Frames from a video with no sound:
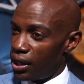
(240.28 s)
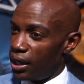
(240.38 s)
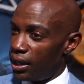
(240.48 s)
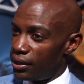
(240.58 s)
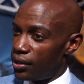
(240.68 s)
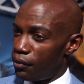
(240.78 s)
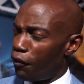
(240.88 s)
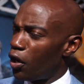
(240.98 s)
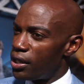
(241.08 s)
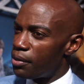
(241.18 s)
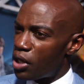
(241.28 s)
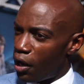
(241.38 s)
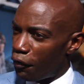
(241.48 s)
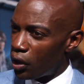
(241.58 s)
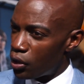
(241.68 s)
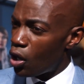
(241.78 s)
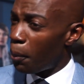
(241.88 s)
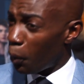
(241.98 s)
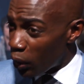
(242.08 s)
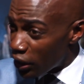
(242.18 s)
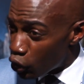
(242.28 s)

ceilings and finds himself at the top and we